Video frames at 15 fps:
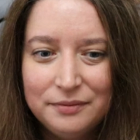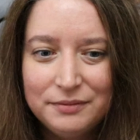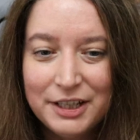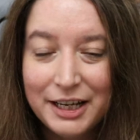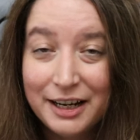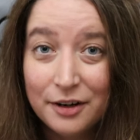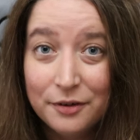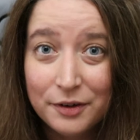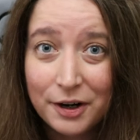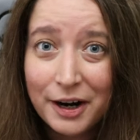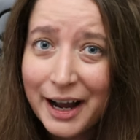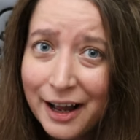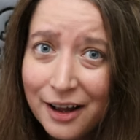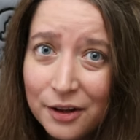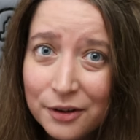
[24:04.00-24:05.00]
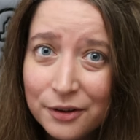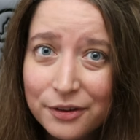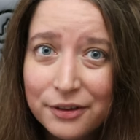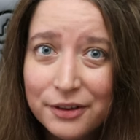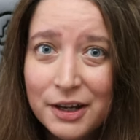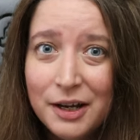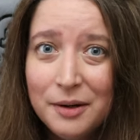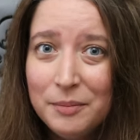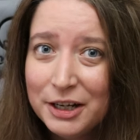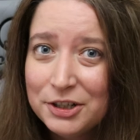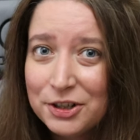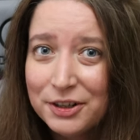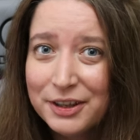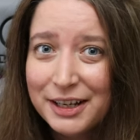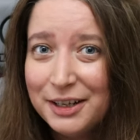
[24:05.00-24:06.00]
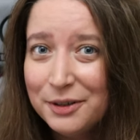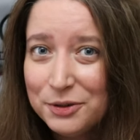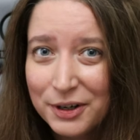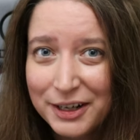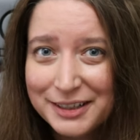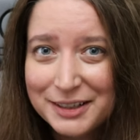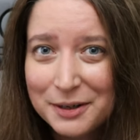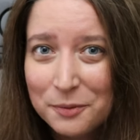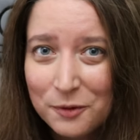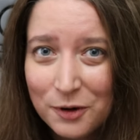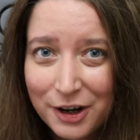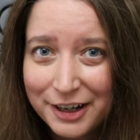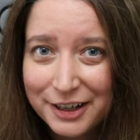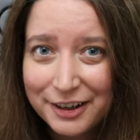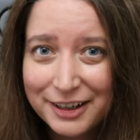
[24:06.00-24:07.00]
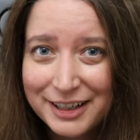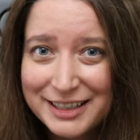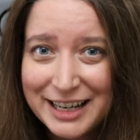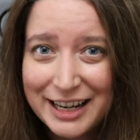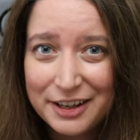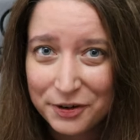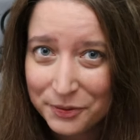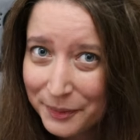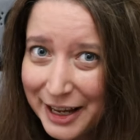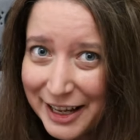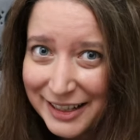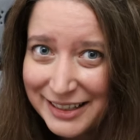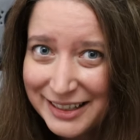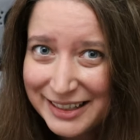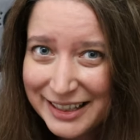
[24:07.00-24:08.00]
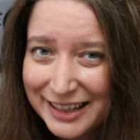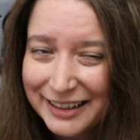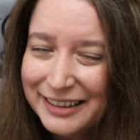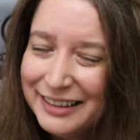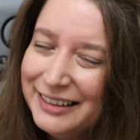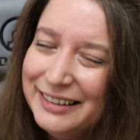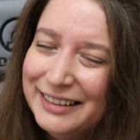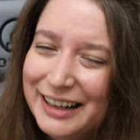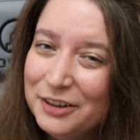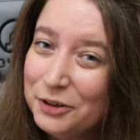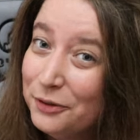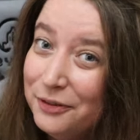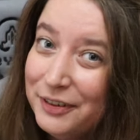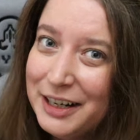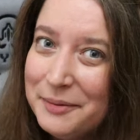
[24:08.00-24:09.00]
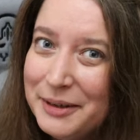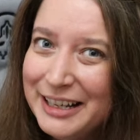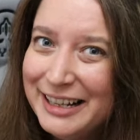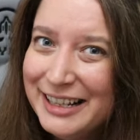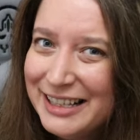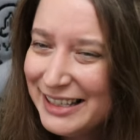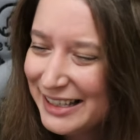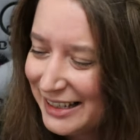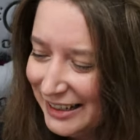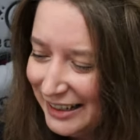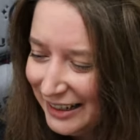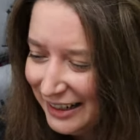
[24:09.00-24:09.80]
Take care of your health. Make sure that you drink some water and take your meds and your vitamins.